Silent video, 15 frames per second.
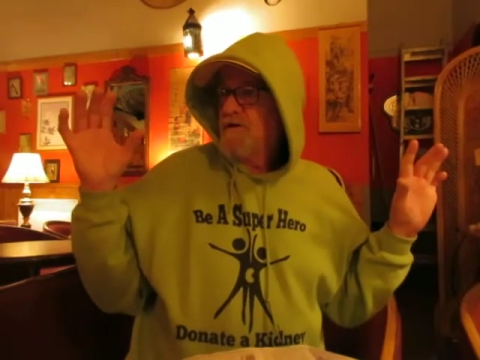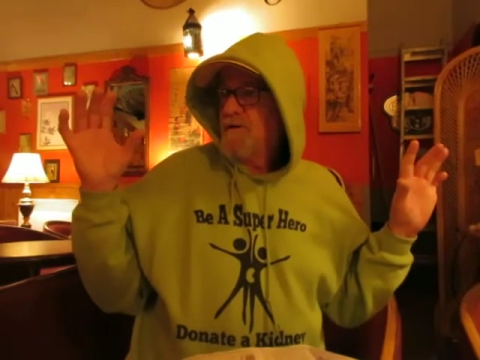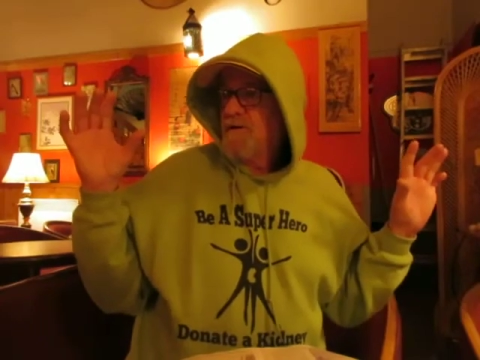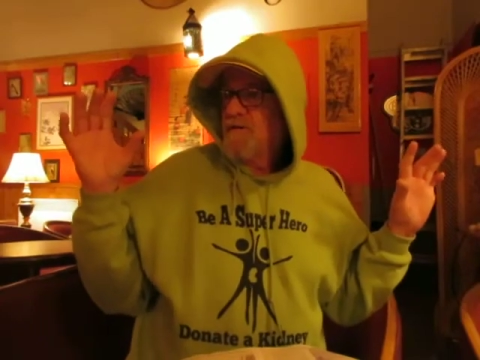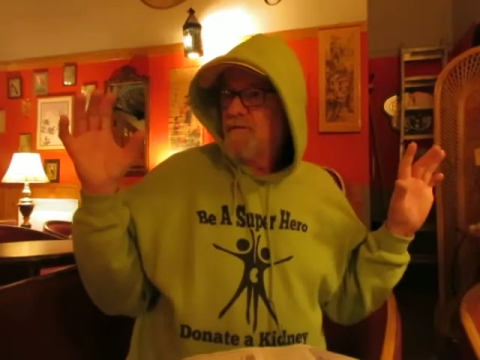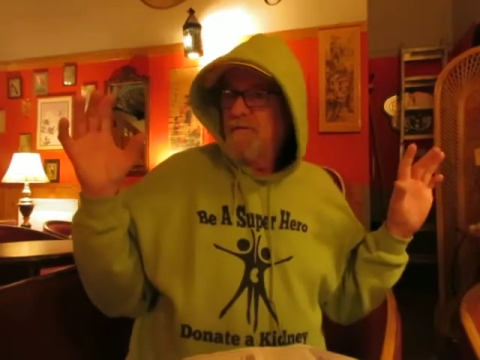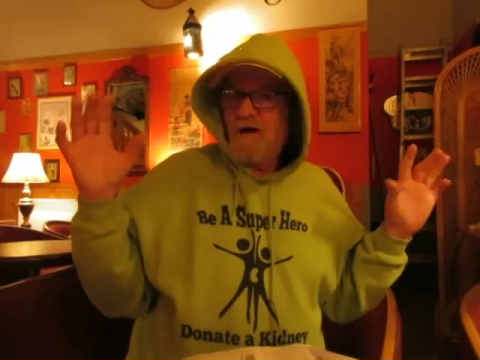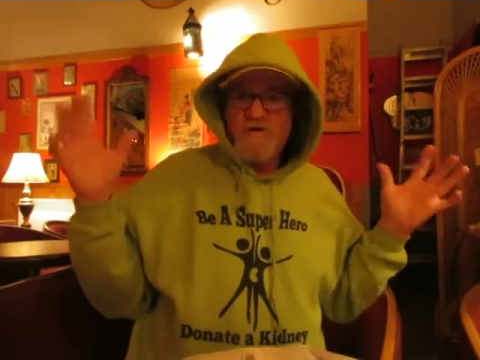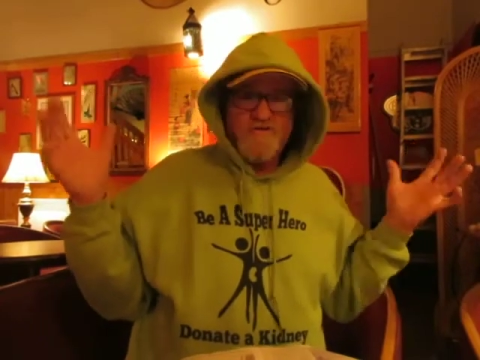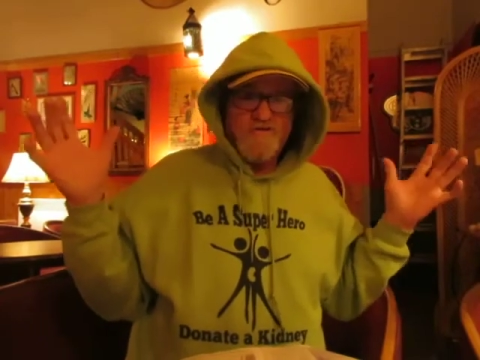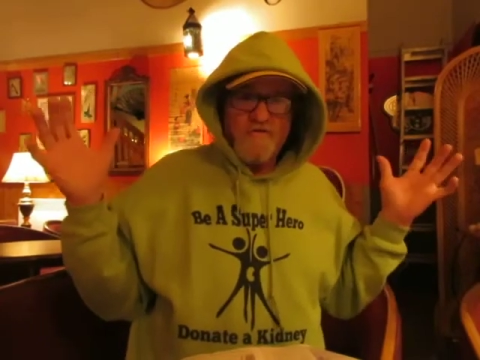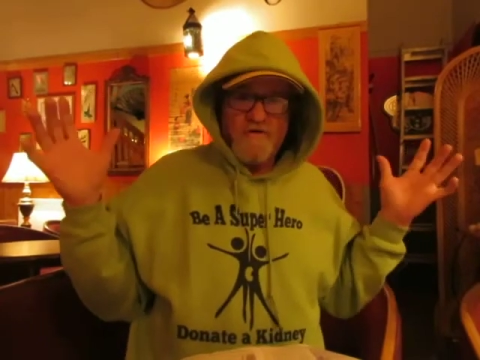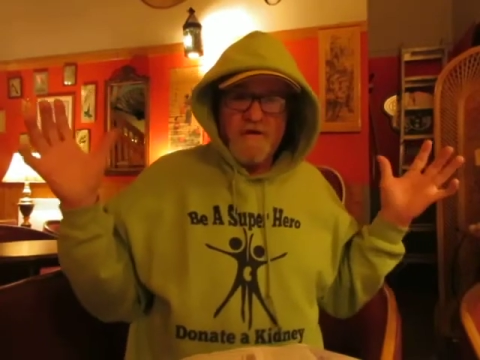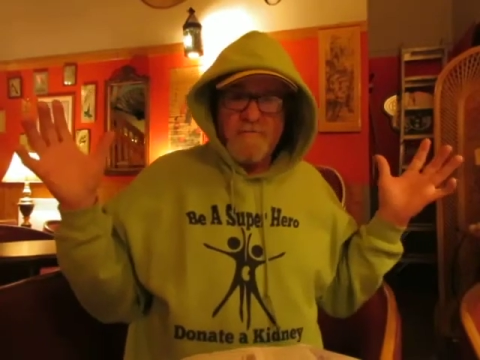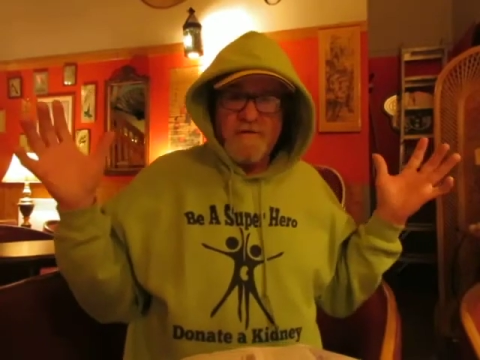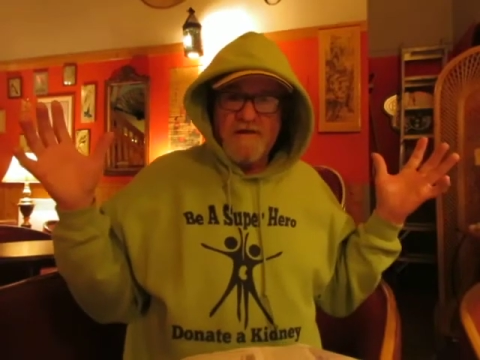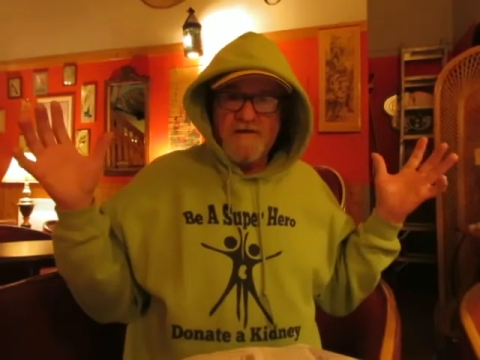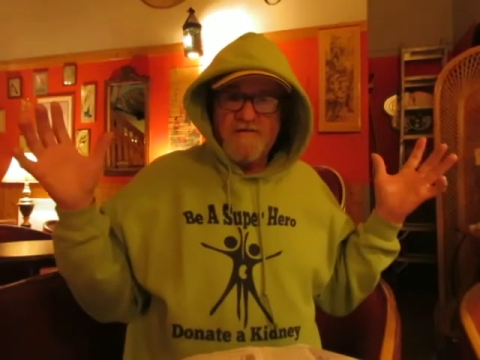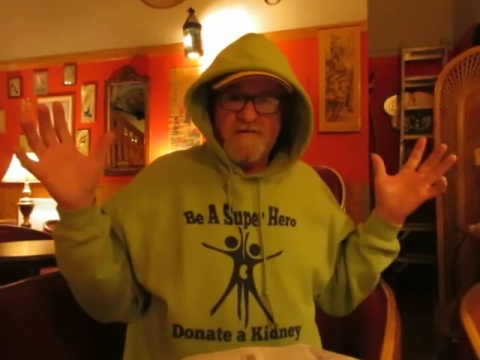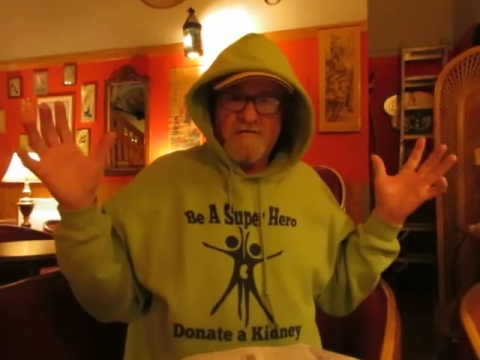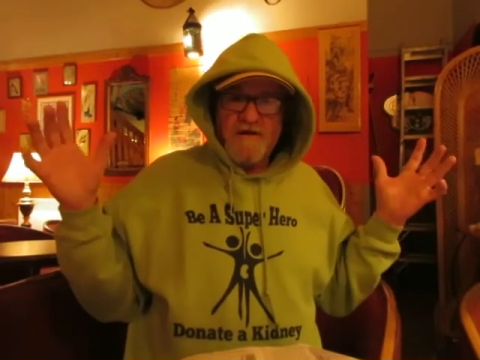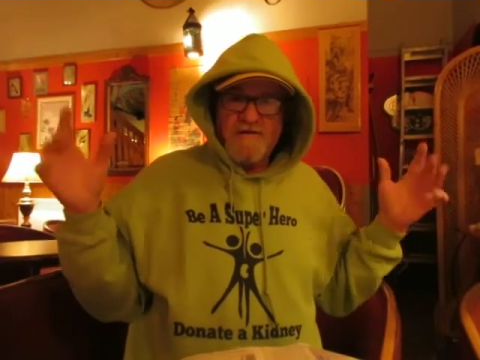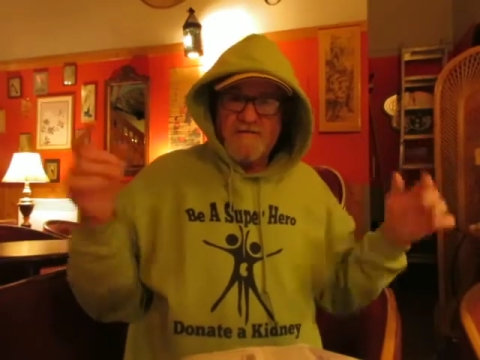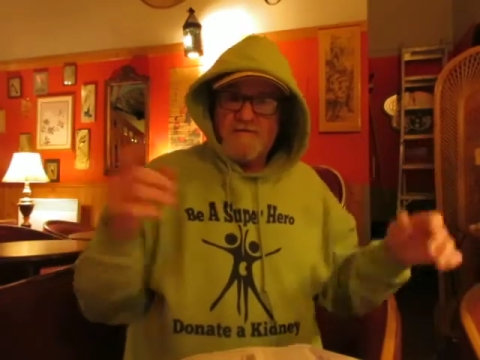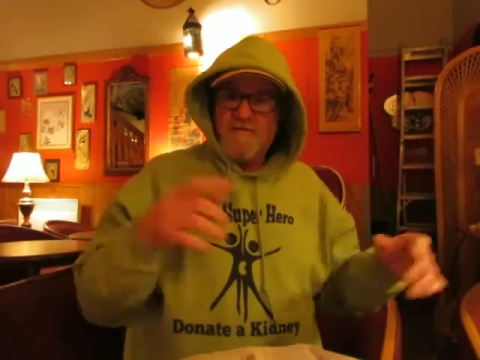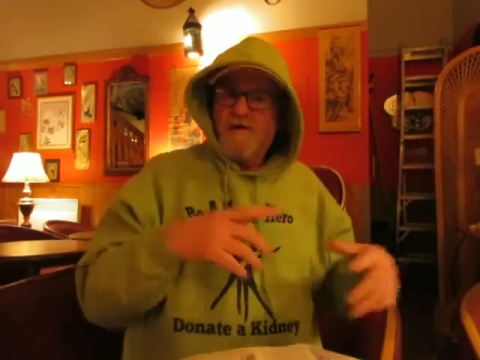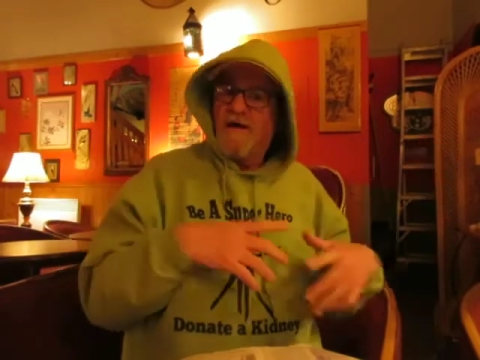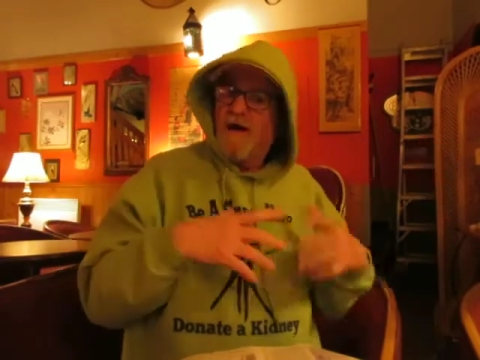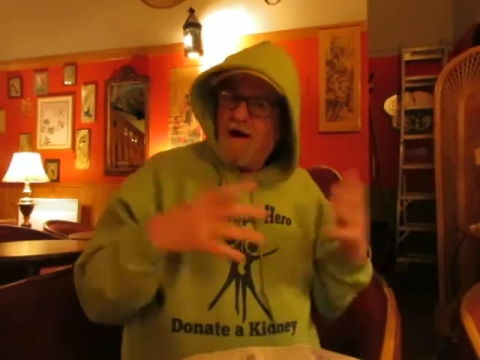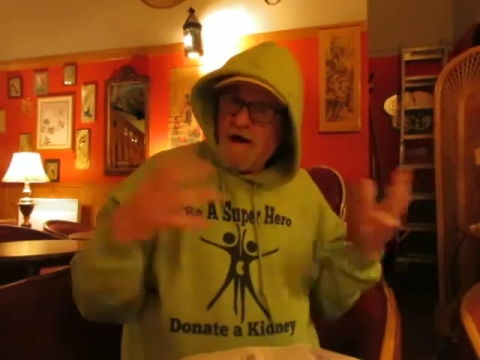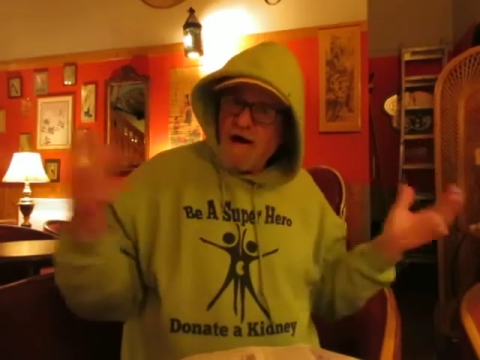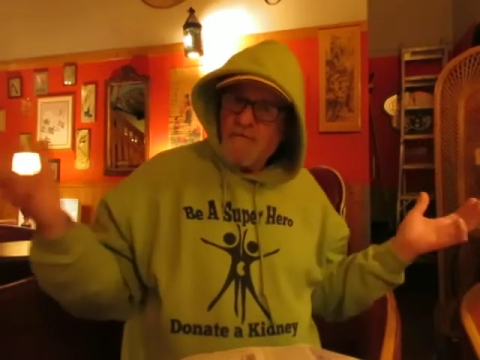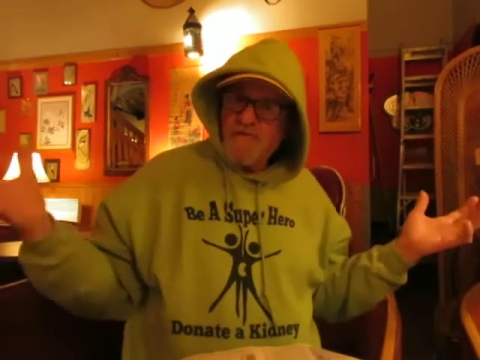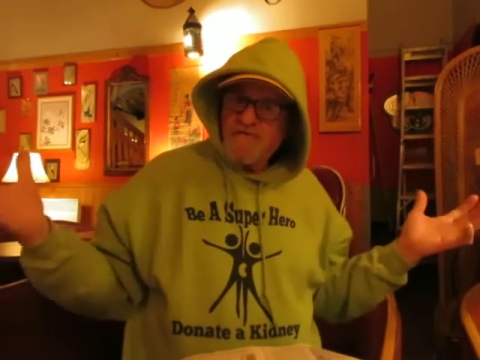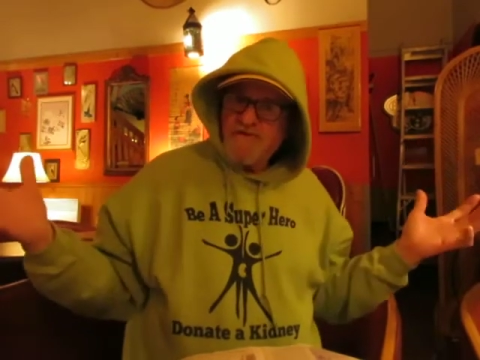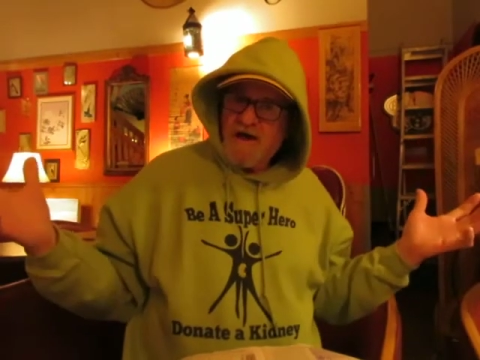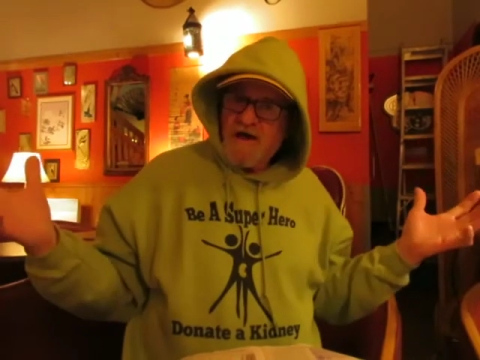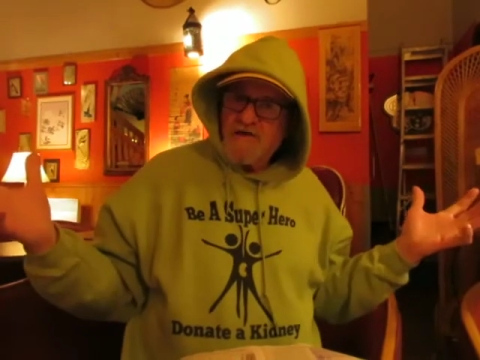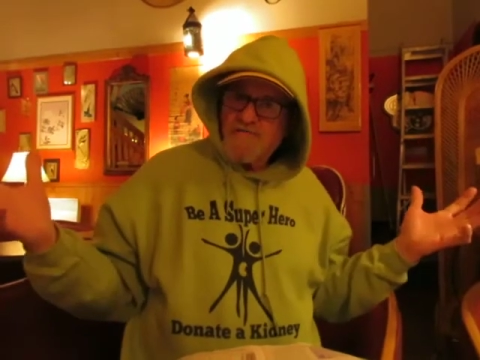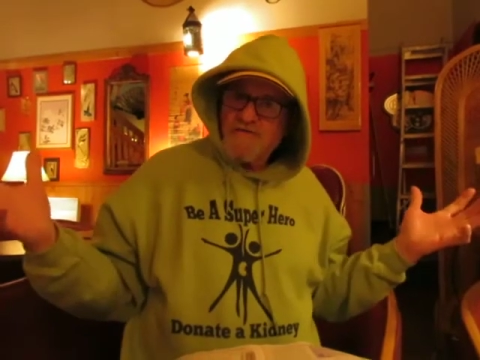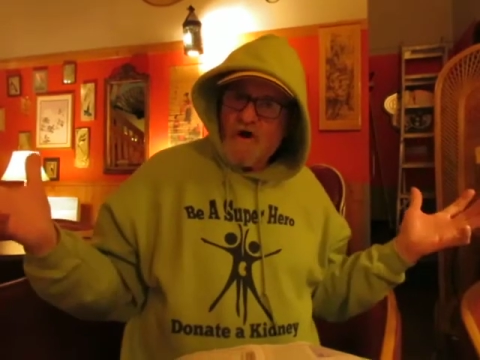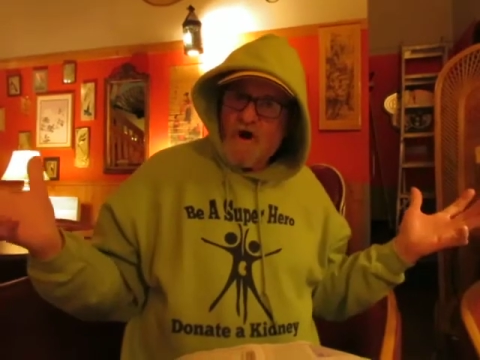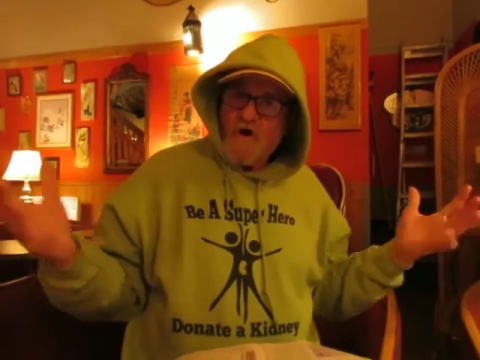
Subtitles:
year? I showed up at these events. I was asked,